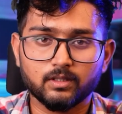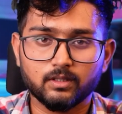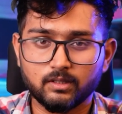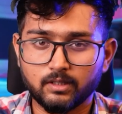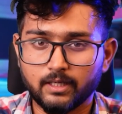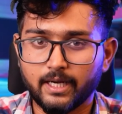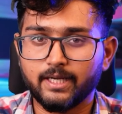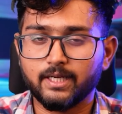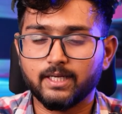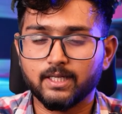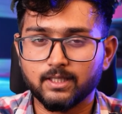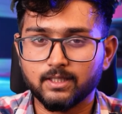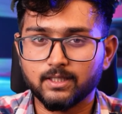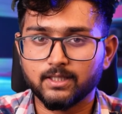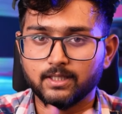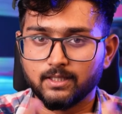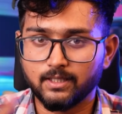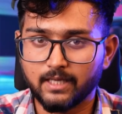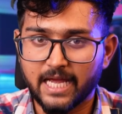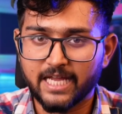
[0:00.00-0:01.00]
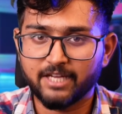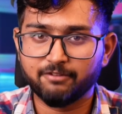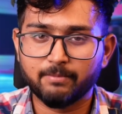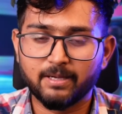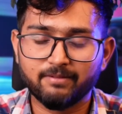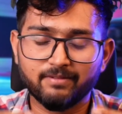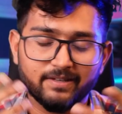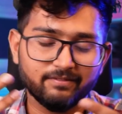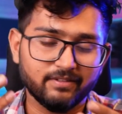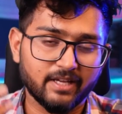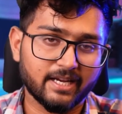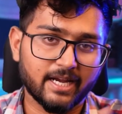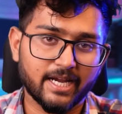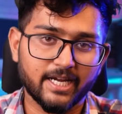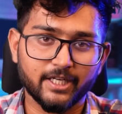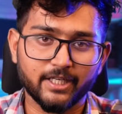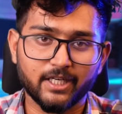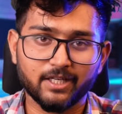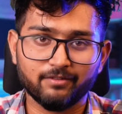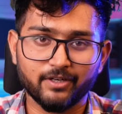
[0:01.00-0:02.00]
right? Live maybe when we are
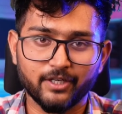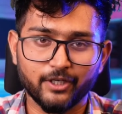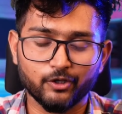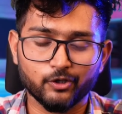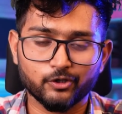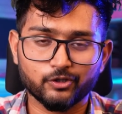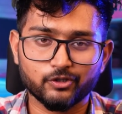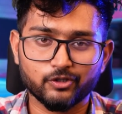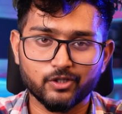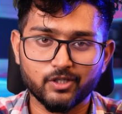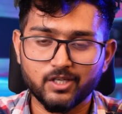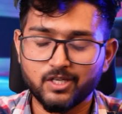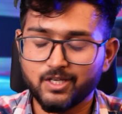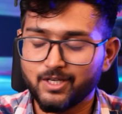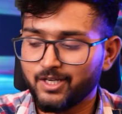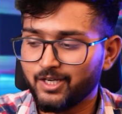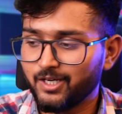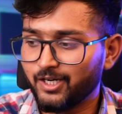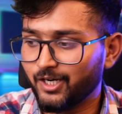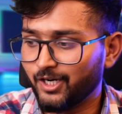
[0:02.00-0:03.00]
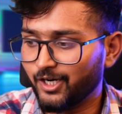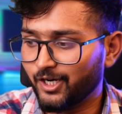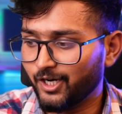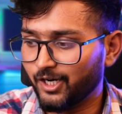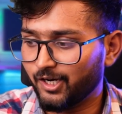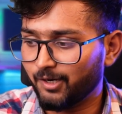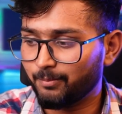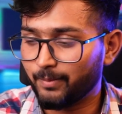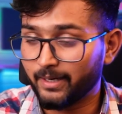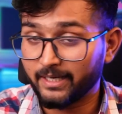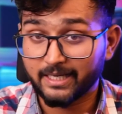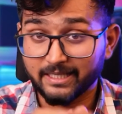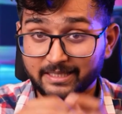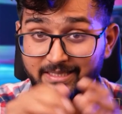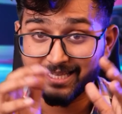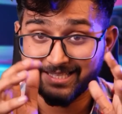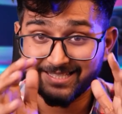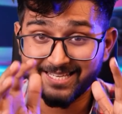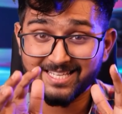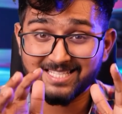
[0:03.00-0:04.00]
editing videos. But
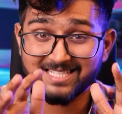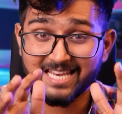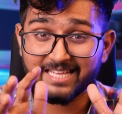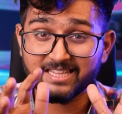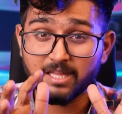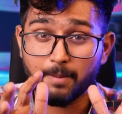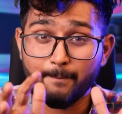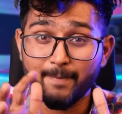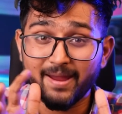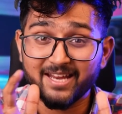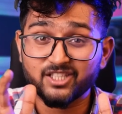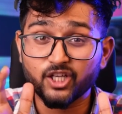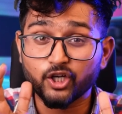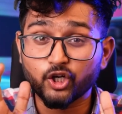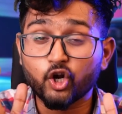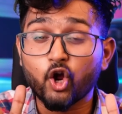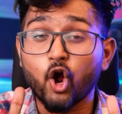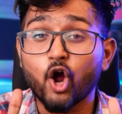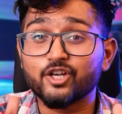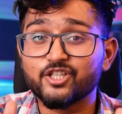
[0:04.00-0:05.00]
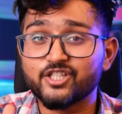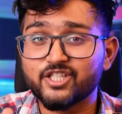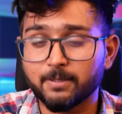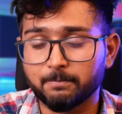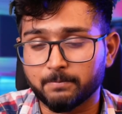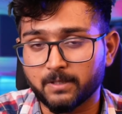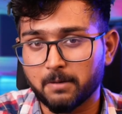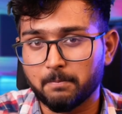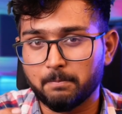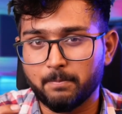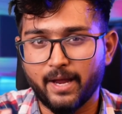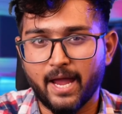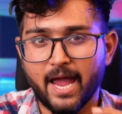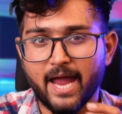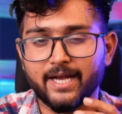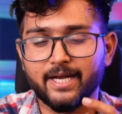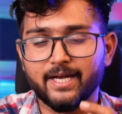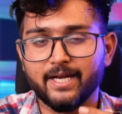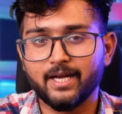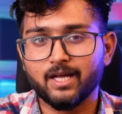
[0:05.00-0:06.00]
this is like the major concept
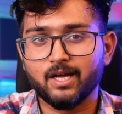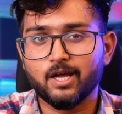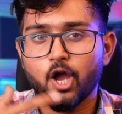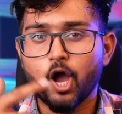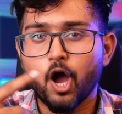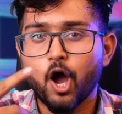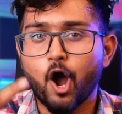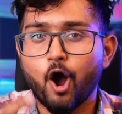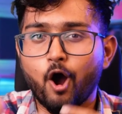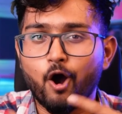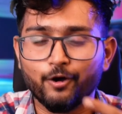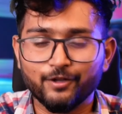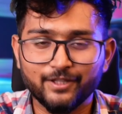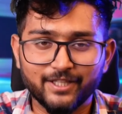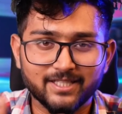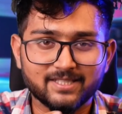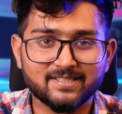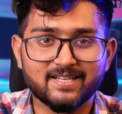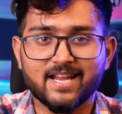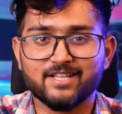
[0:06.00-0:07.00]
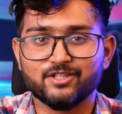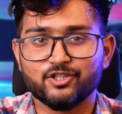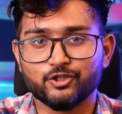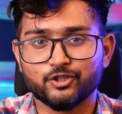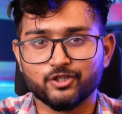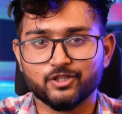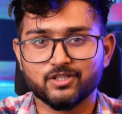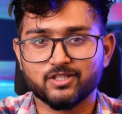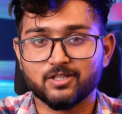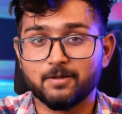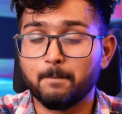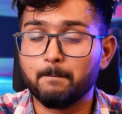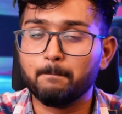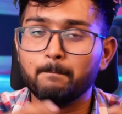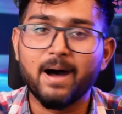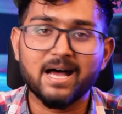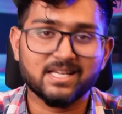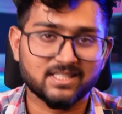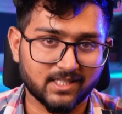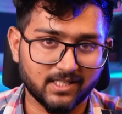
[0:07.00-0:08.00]
behind all these transitions,
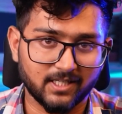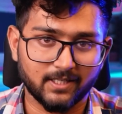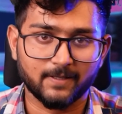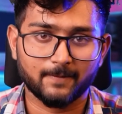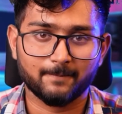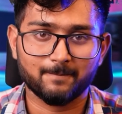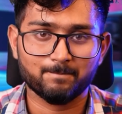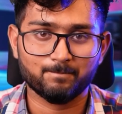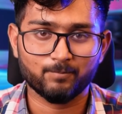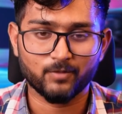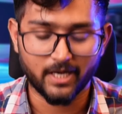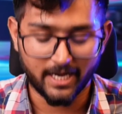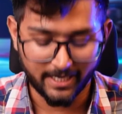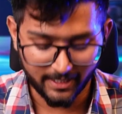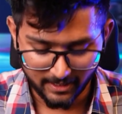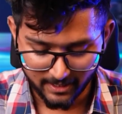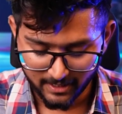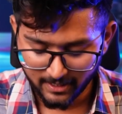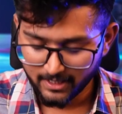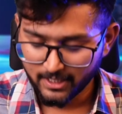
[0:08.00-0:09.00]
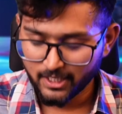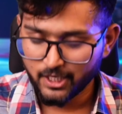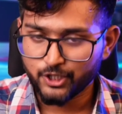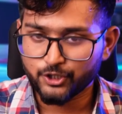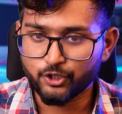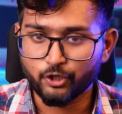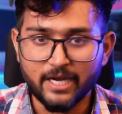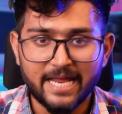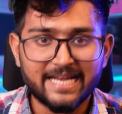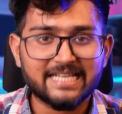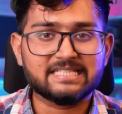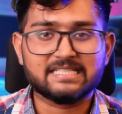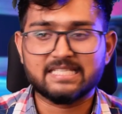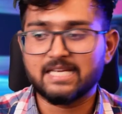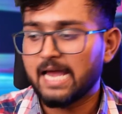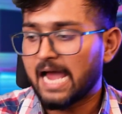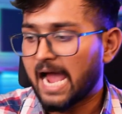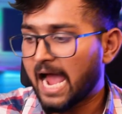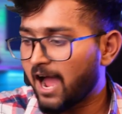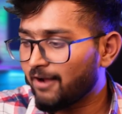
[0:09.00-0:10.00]
masking, right? So next,
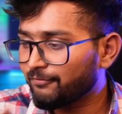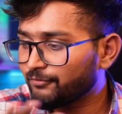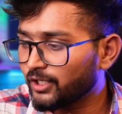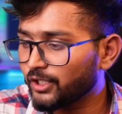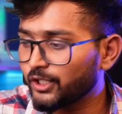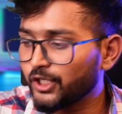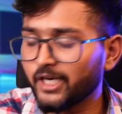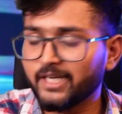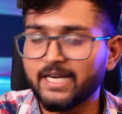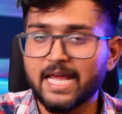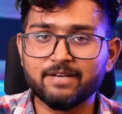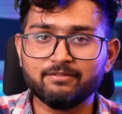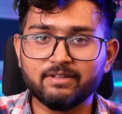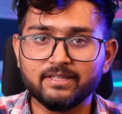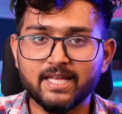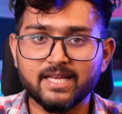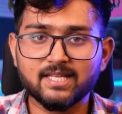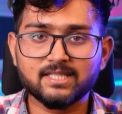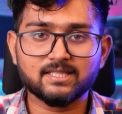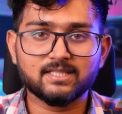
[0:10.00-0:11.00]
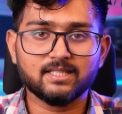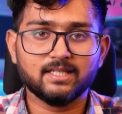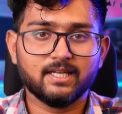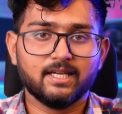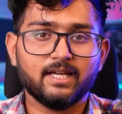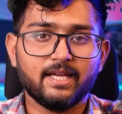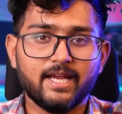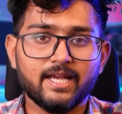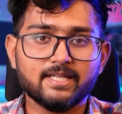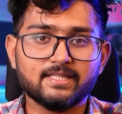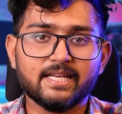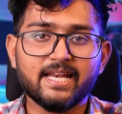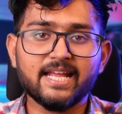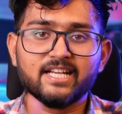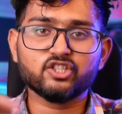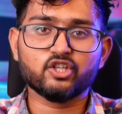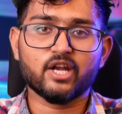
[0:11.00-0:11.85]
after you're done with this, here's the next